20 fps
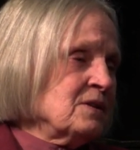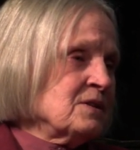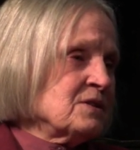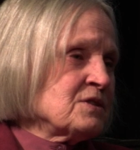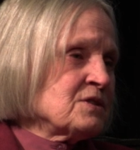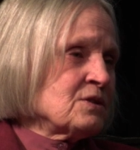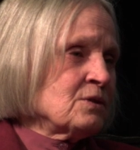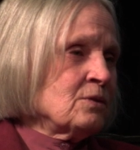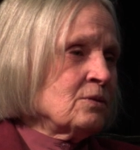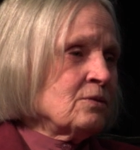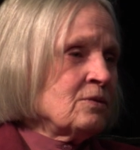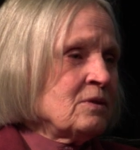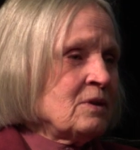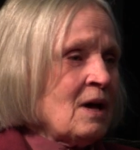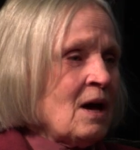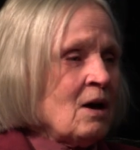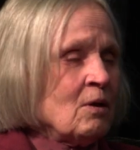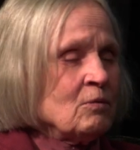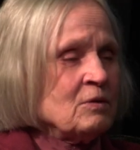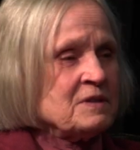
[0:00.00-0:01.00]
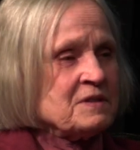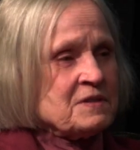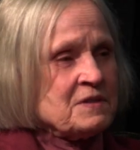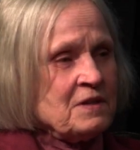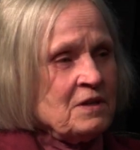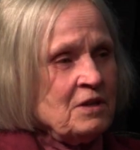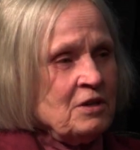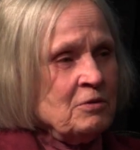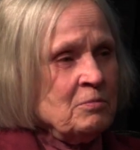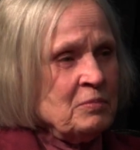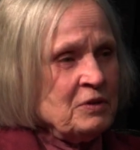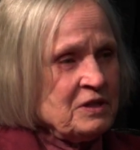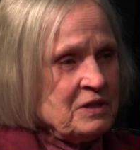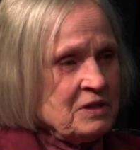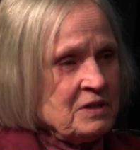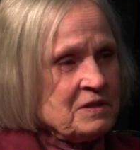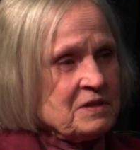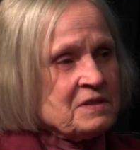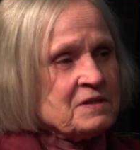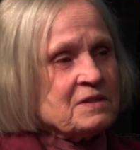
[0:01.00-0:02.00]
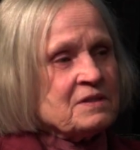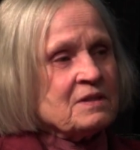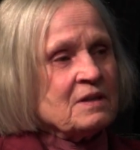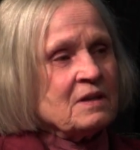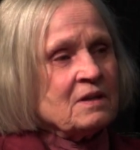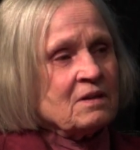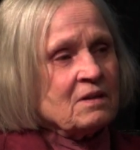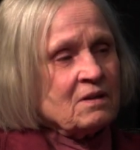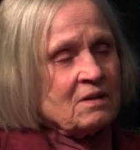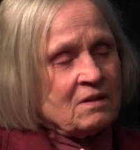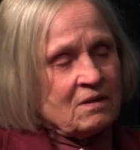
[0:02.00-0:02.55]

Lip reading: So that was the impetus that